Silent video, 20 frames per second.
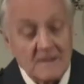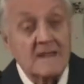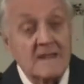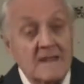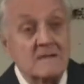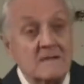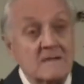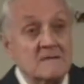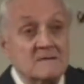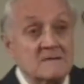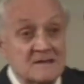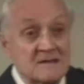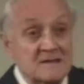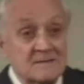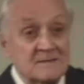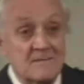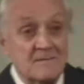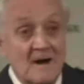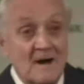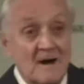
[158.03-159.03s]
The
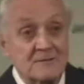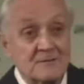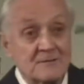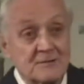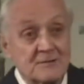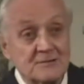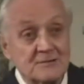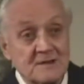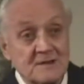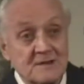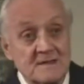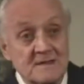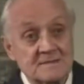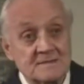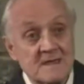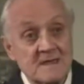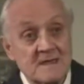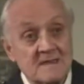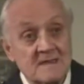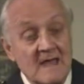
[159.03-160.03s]
only
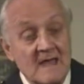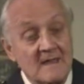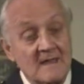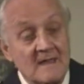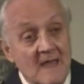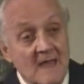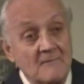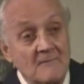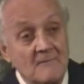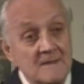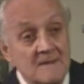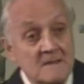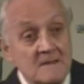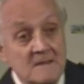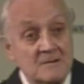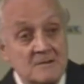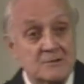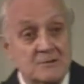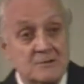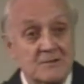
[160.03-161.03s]
disadvantage is that
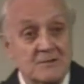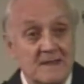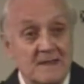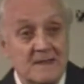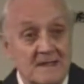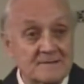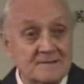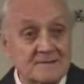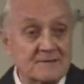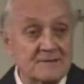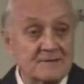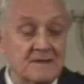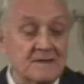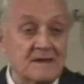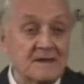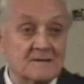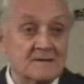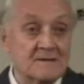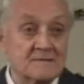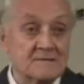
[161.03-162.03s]
every 2
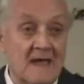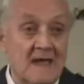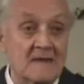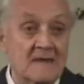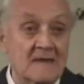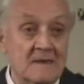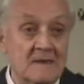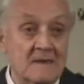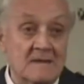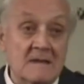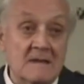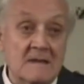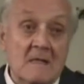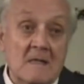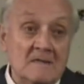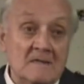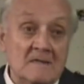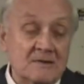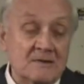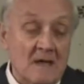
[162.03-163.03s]
years you need to take
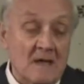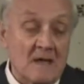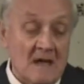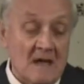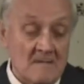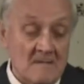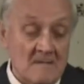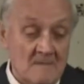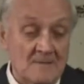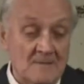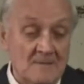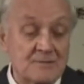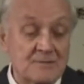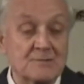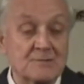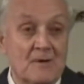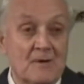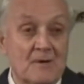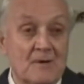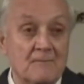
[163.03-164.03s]
the
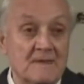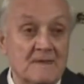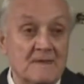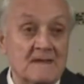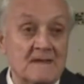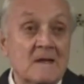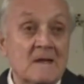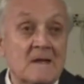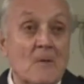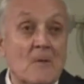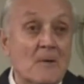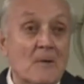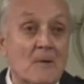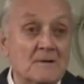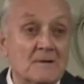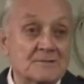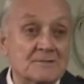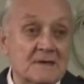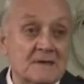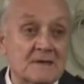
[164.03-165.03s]
motors off the
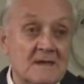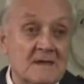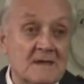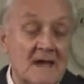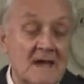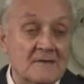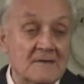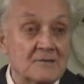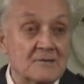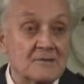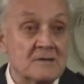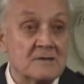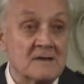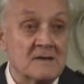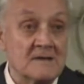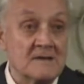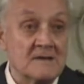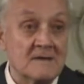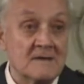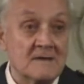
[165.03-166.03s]
wheels
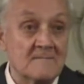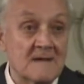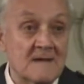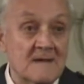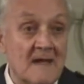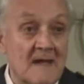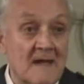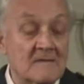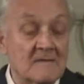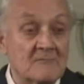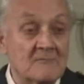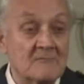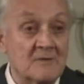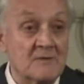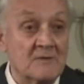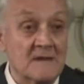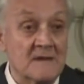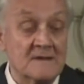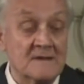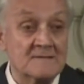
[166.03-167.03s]
and clean them
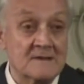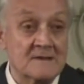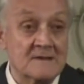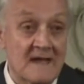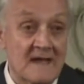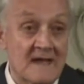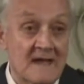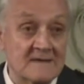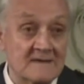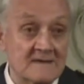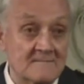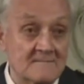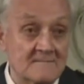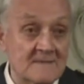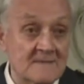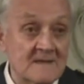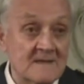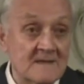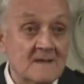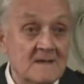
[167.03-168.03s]
and
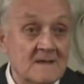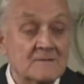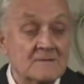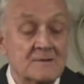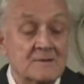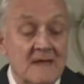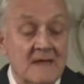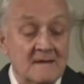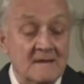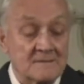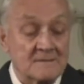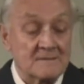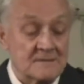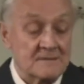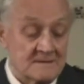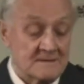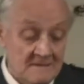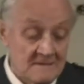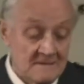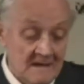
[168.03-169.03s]
re-insulate them so
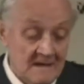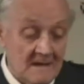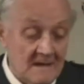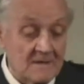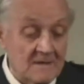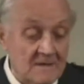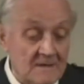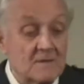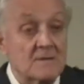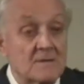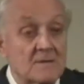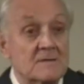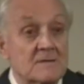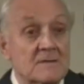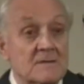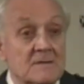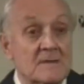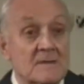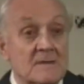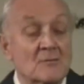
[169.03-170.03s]
that
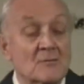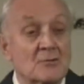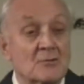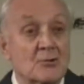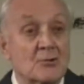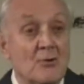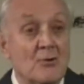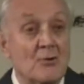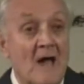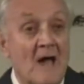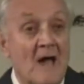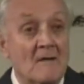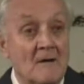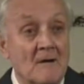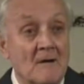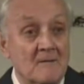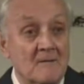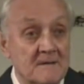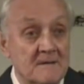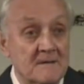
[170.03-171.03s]
they don't
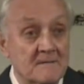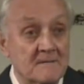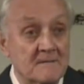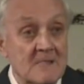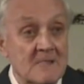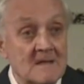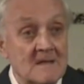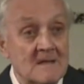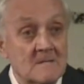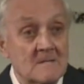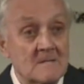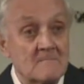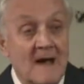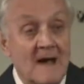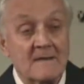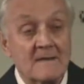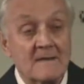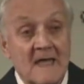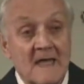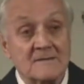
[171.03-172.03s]
short out on you.
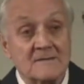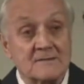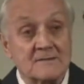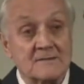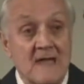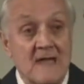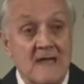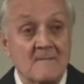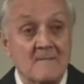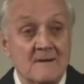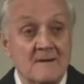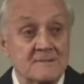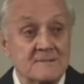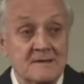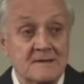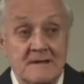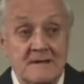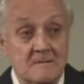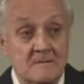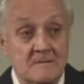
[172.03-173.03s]
But that's
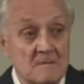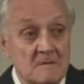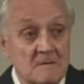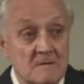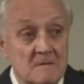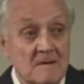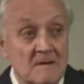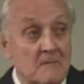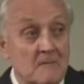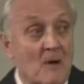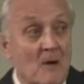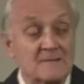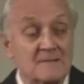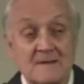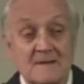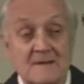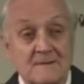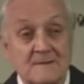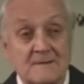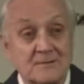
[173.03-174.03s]
MOT
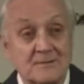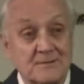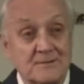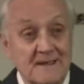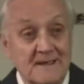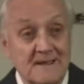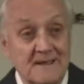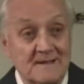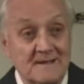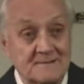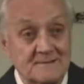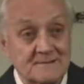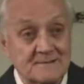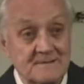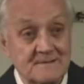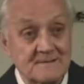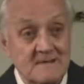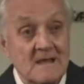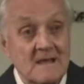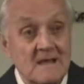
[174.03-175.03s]
only once every 2
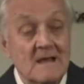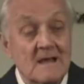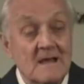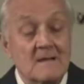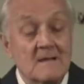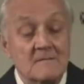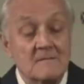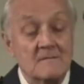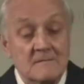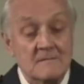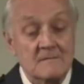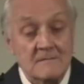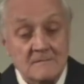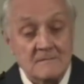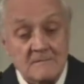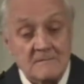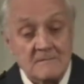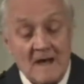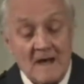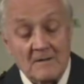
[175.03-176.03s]
years.
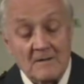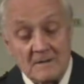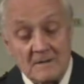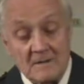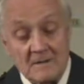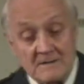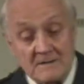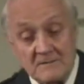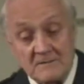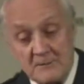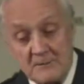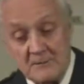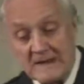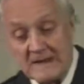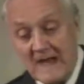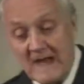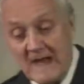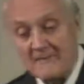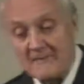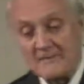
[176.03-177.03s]
Now,
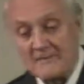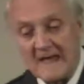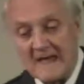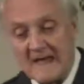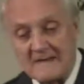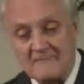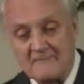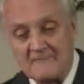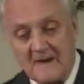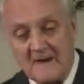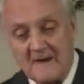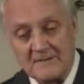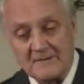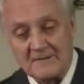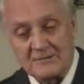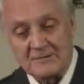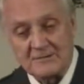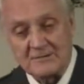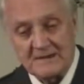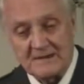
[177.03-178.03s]
we have another
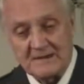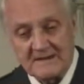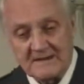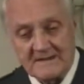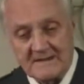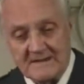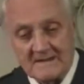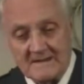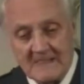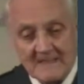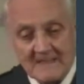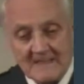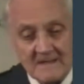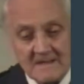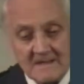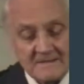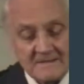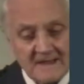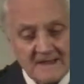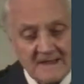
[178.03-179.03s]
advantage here.
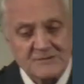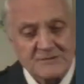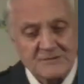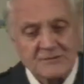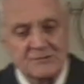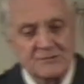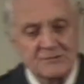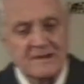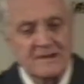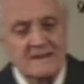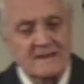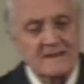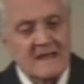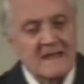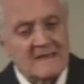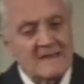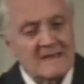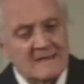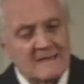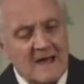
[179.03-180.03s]
The
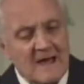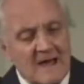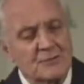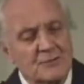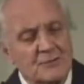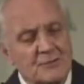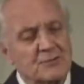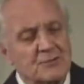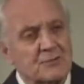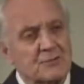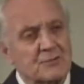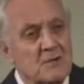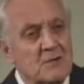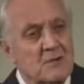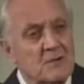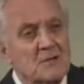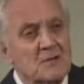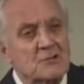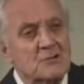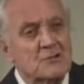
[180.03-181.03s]
SUG allows
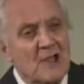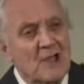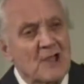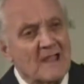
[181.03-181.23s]
you to